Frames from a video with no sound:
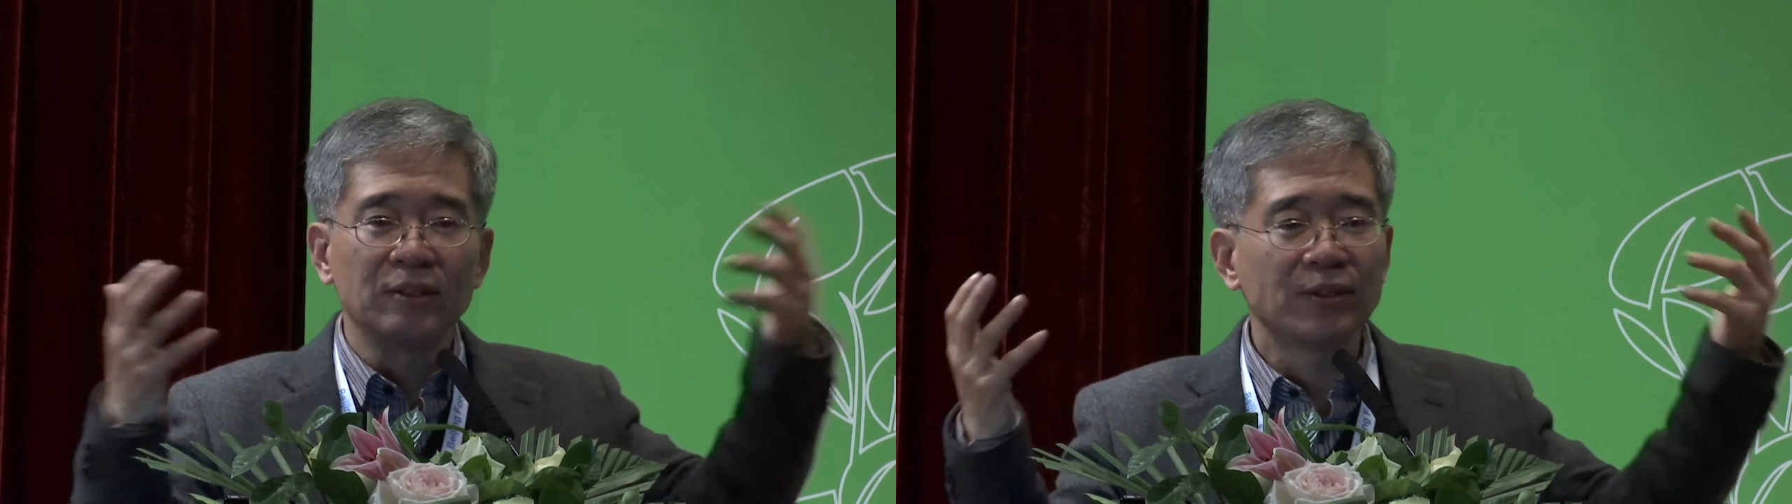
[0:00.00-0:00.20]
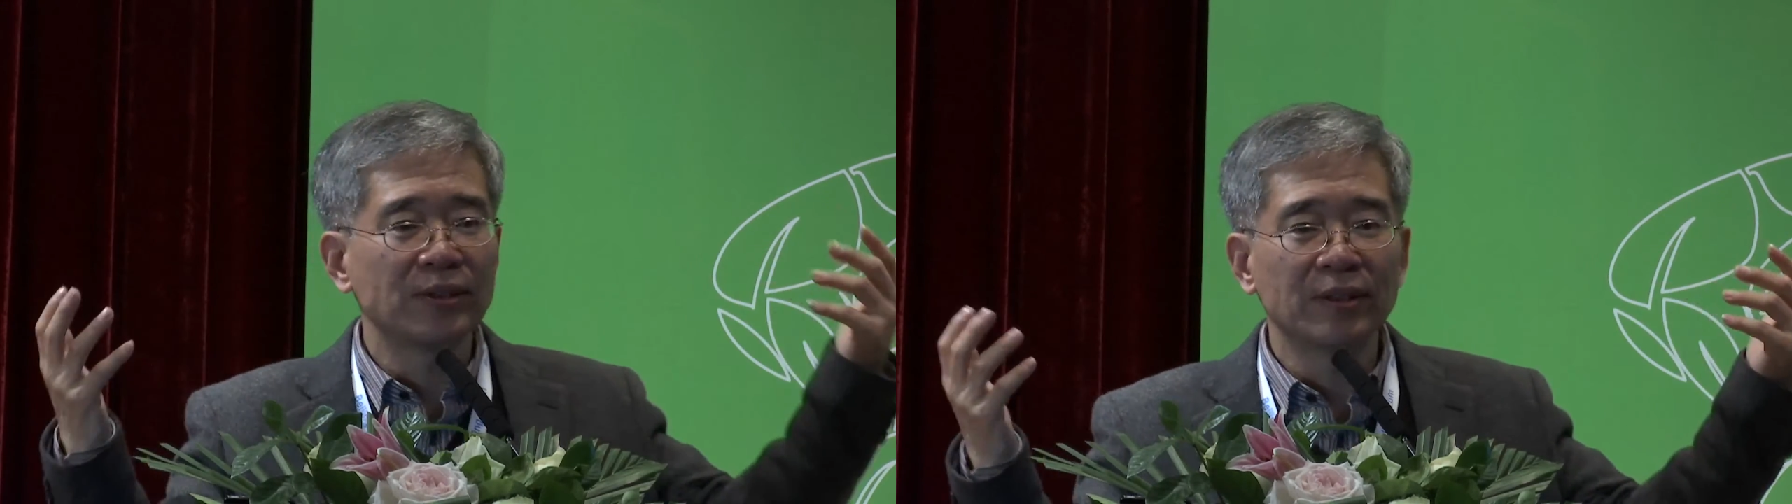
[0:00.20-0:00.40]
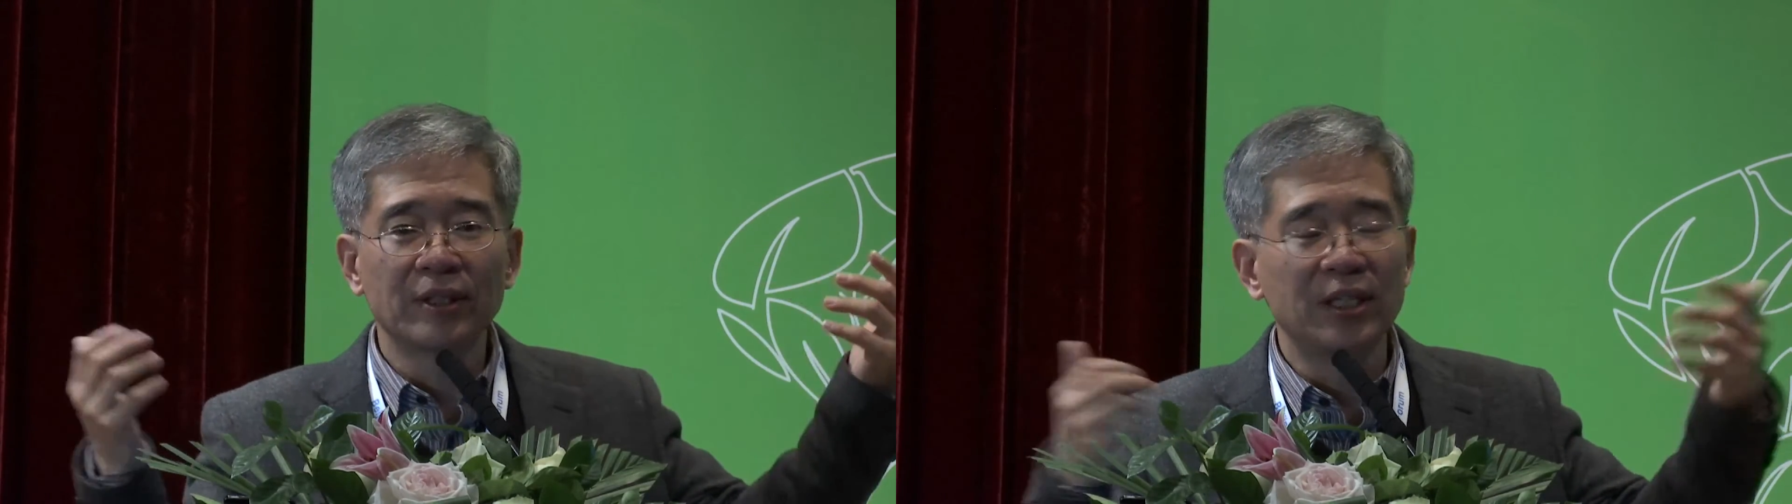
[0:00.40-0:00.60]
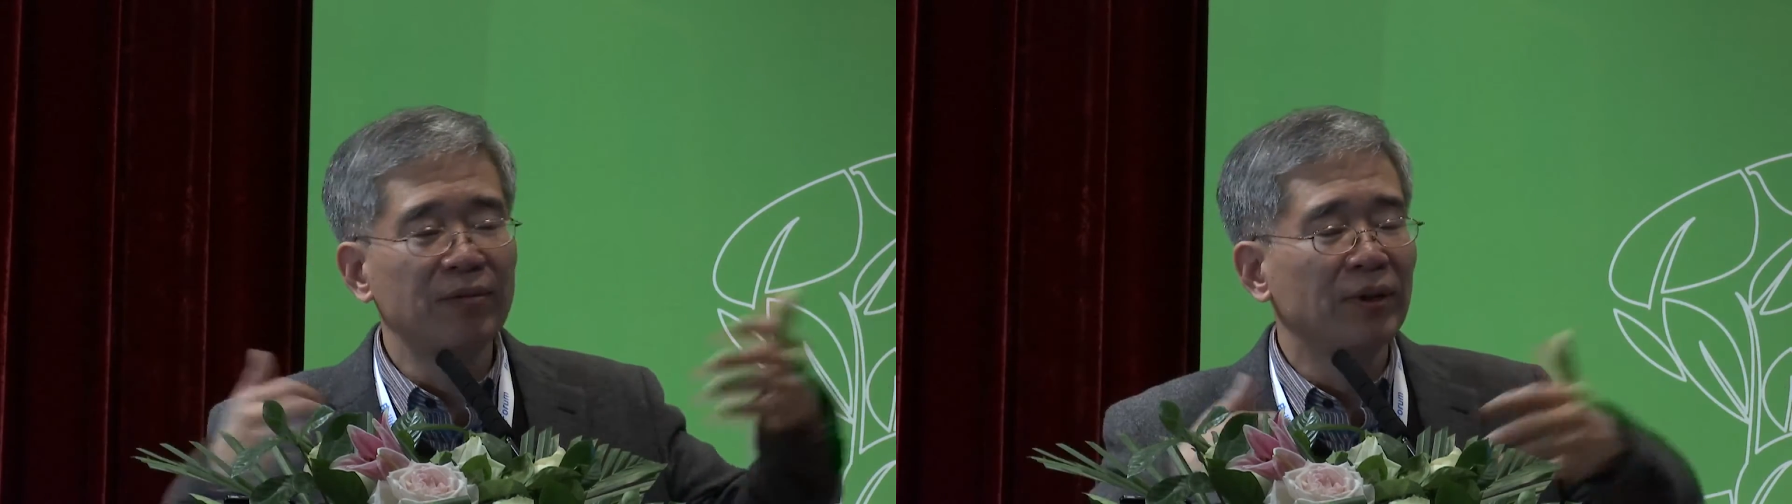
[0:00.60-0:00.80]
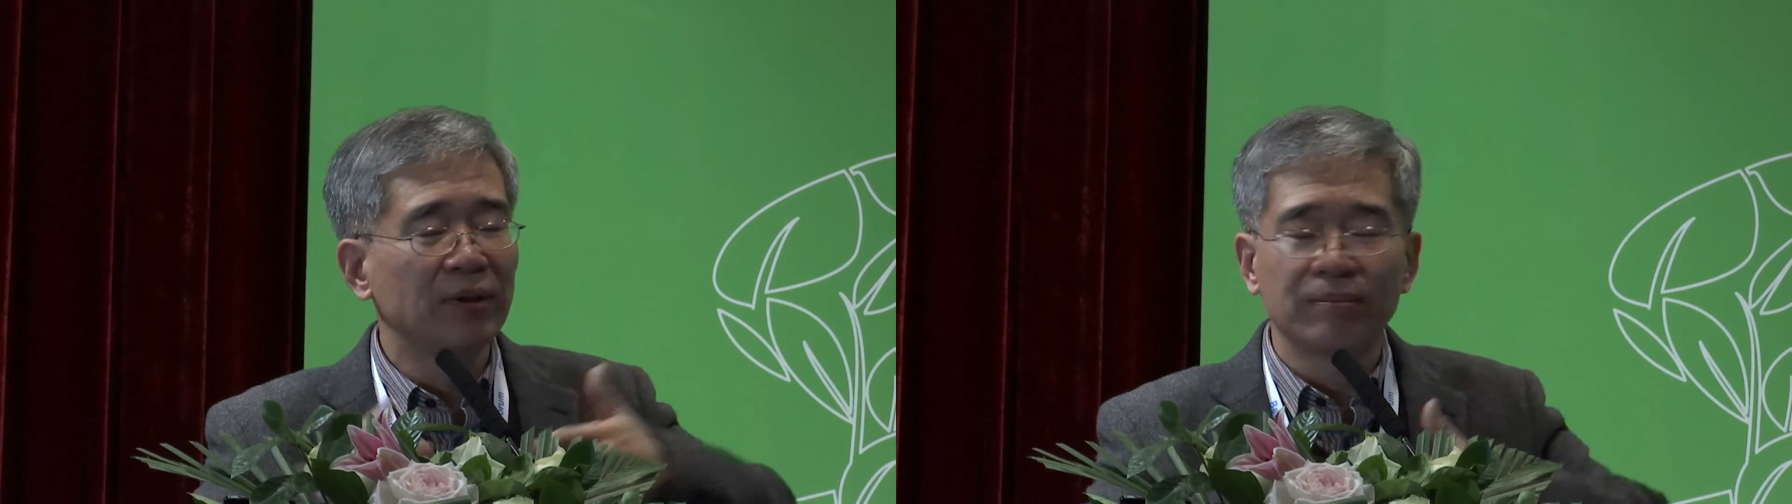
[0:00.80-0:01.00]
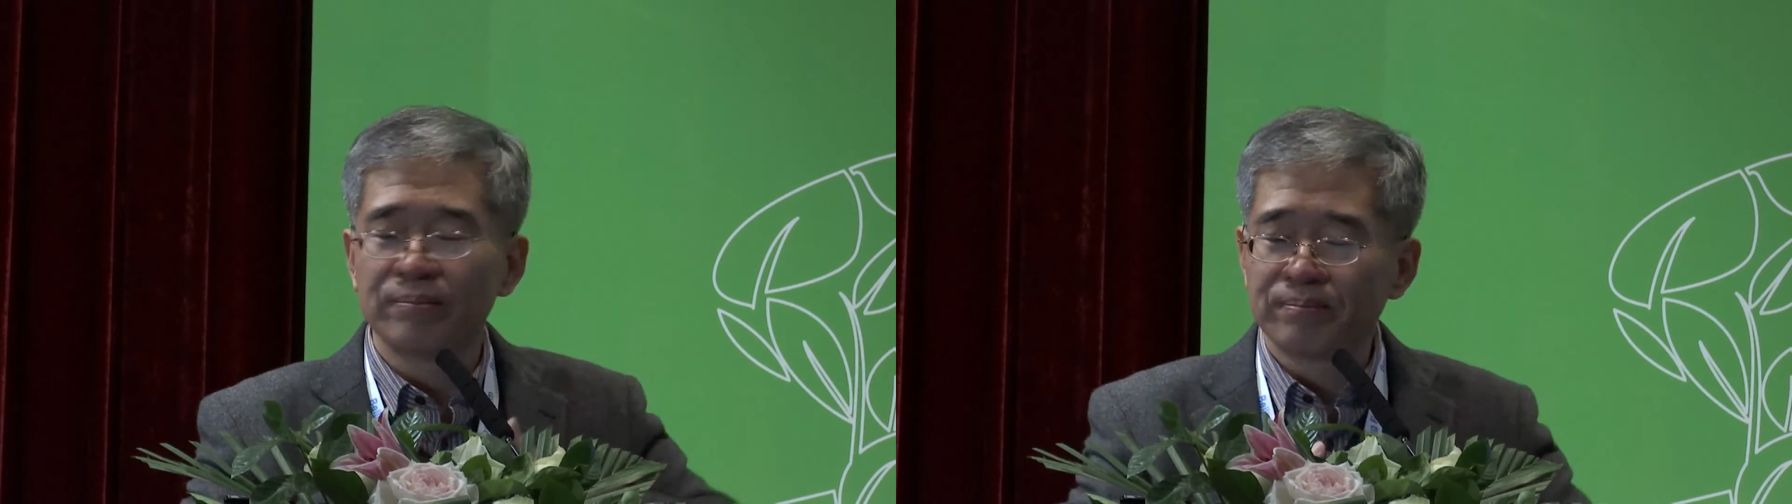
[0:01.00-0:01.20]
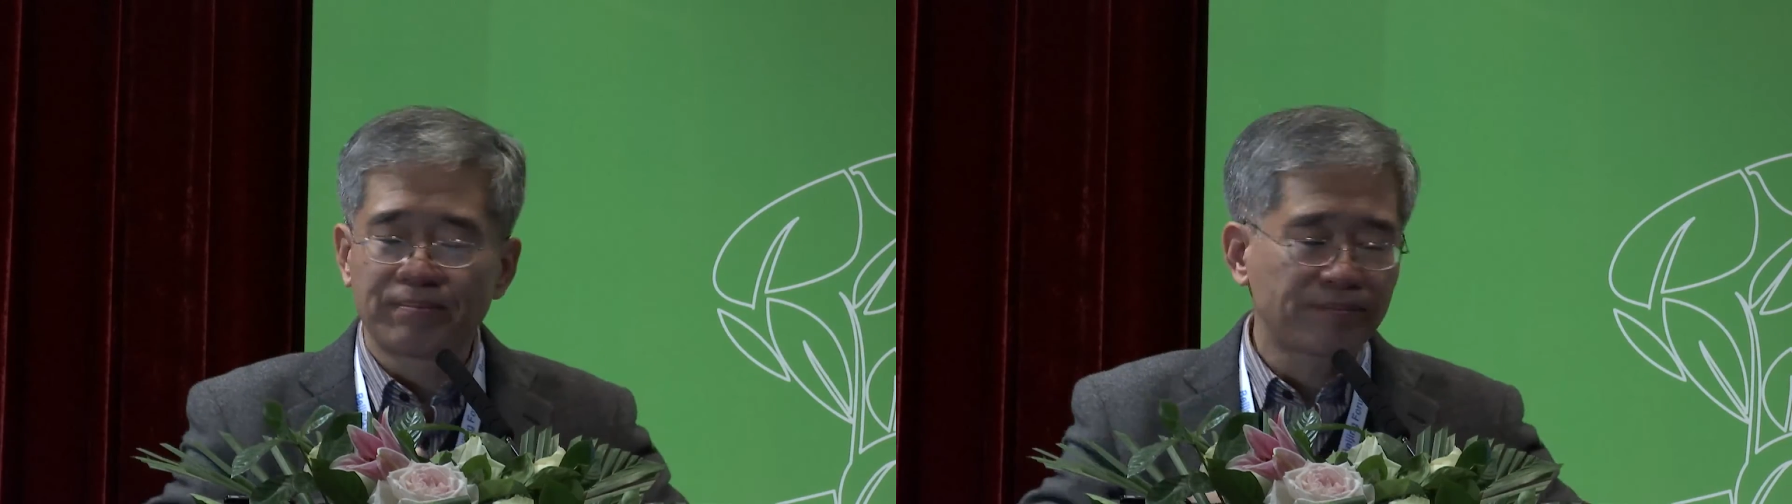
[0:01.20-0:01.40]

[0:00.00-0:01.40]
so giving